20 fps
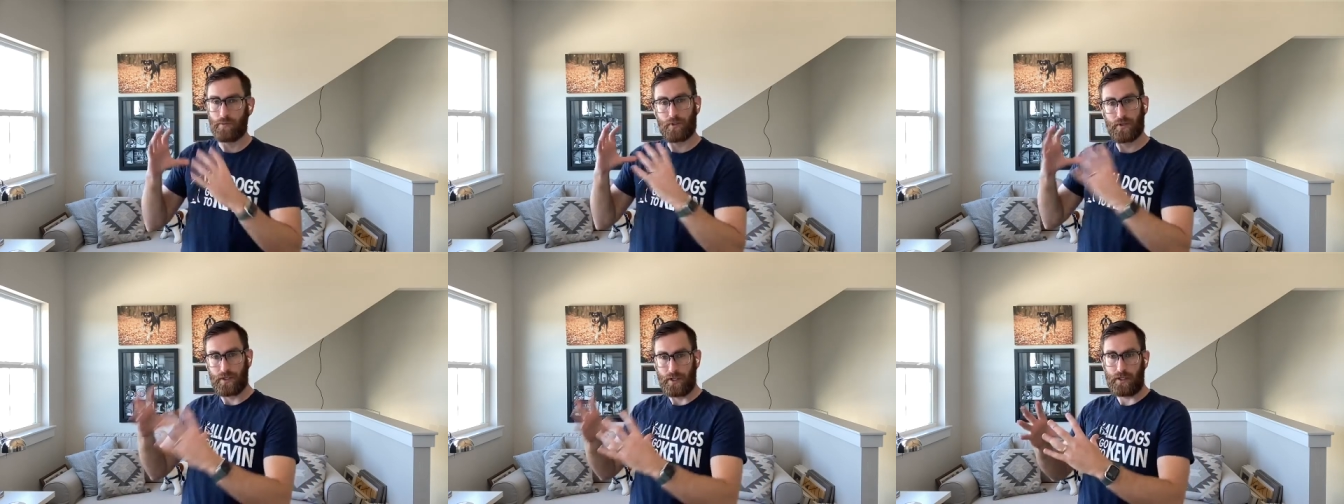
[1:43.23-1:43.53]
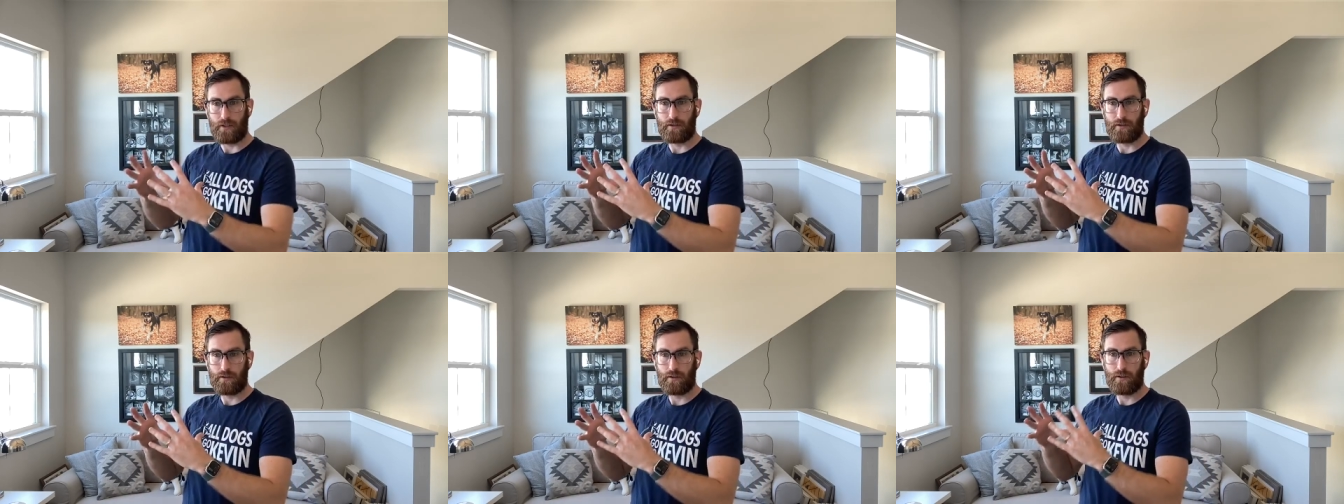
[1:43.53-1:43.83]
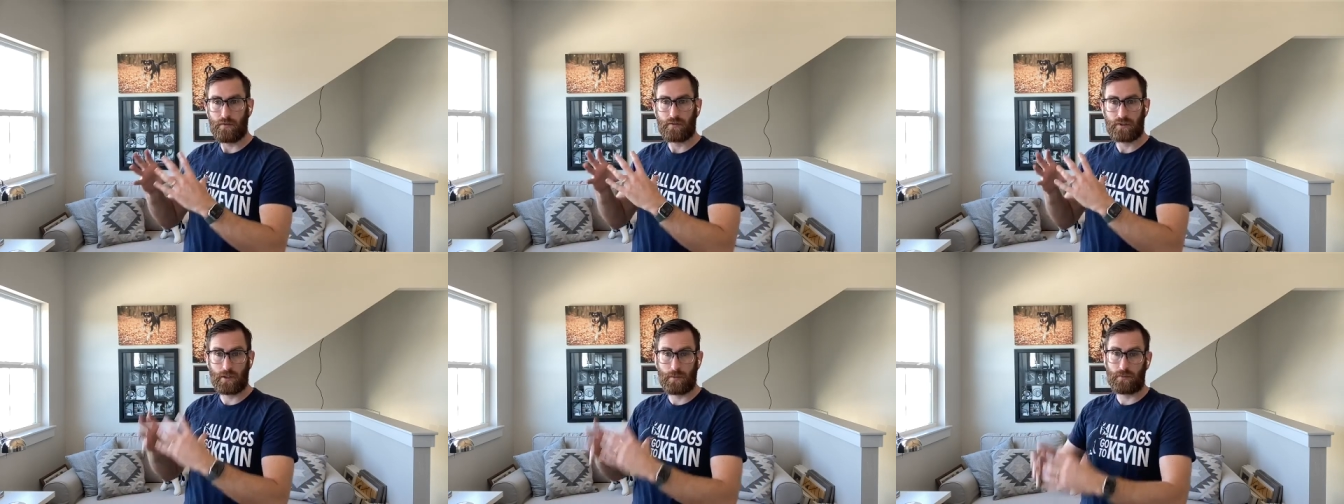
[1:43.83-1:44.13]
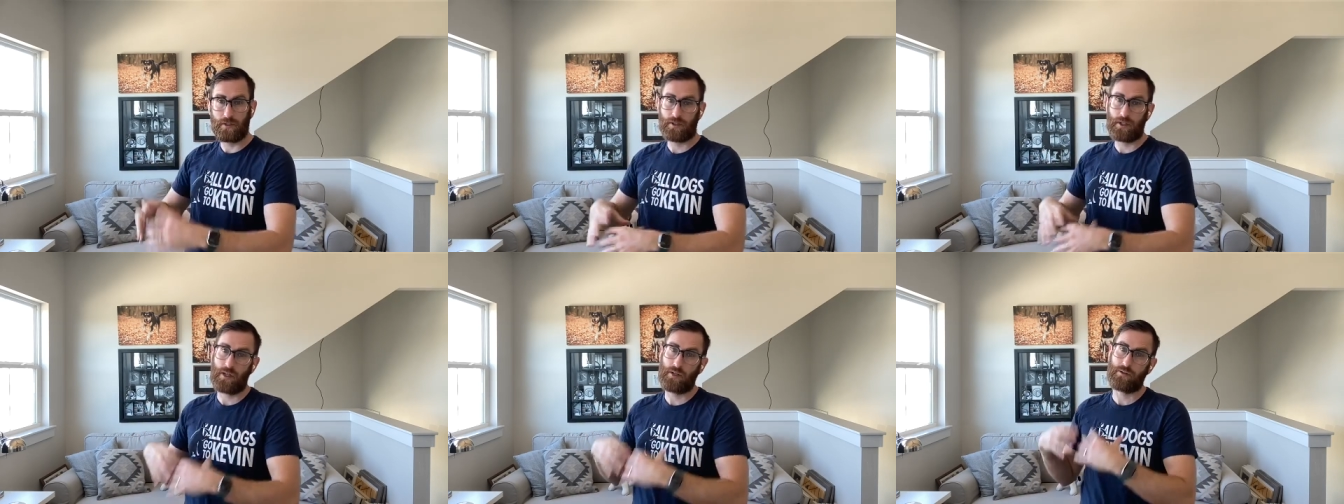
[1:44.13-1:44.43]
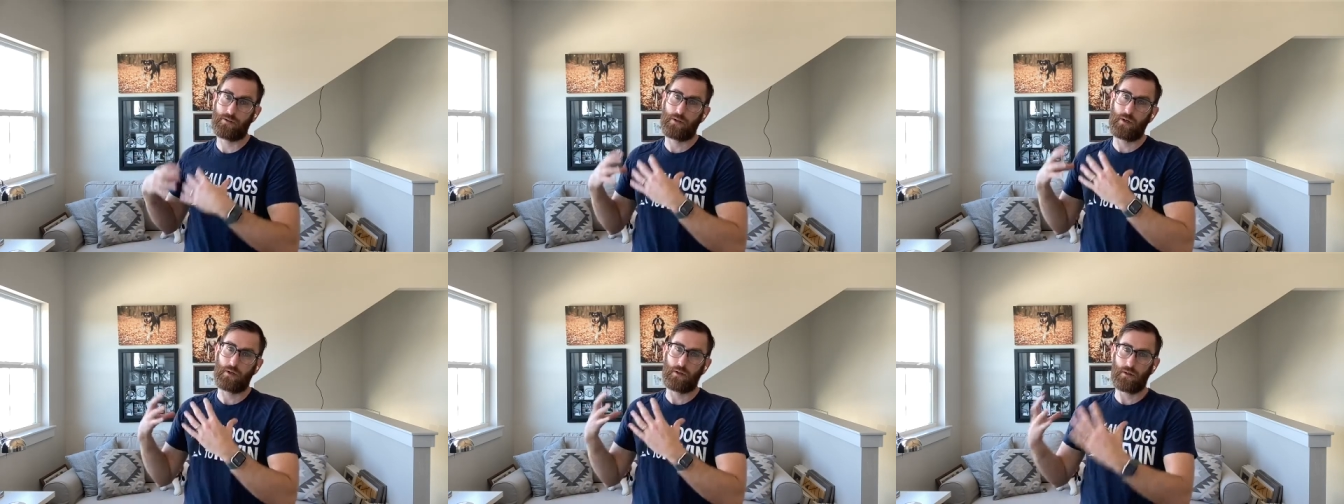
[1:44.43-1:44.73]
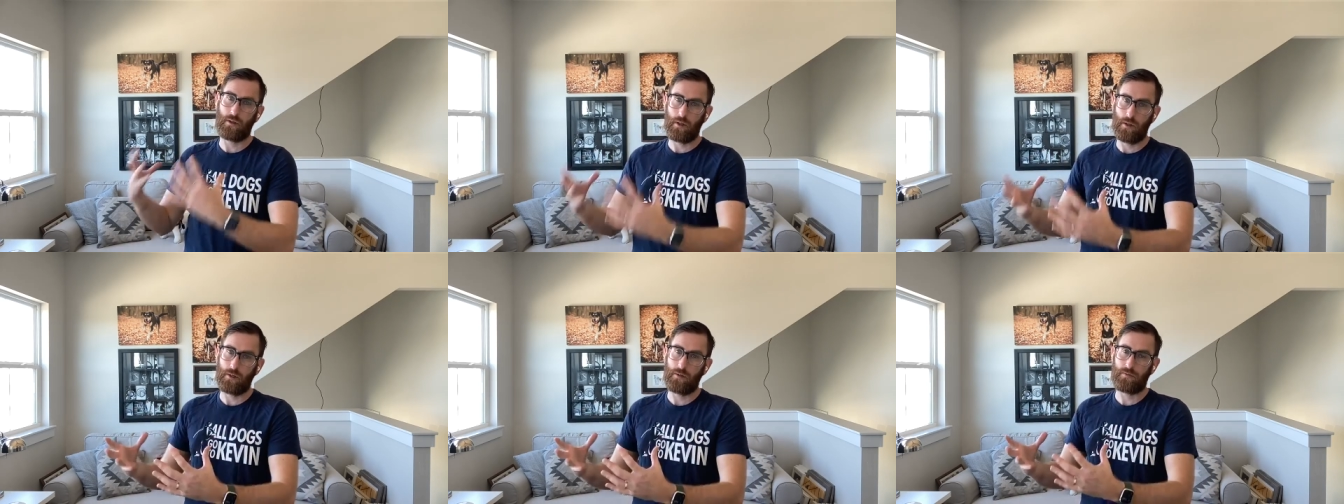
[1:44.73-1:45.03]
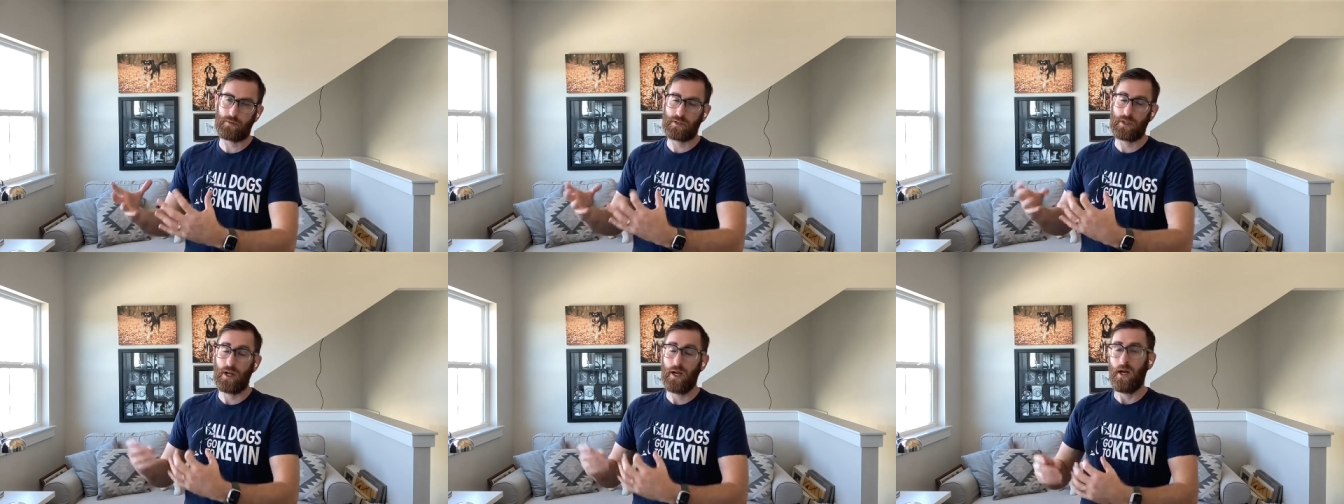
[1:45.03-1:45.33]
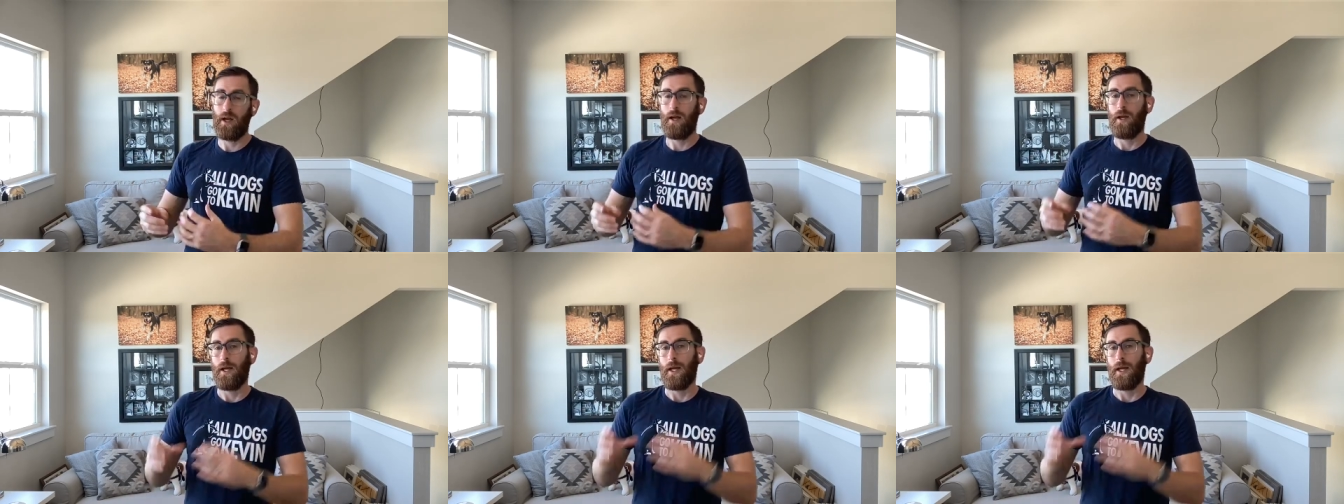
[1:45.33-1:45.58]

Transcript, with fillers: predictor of something that your dog loves.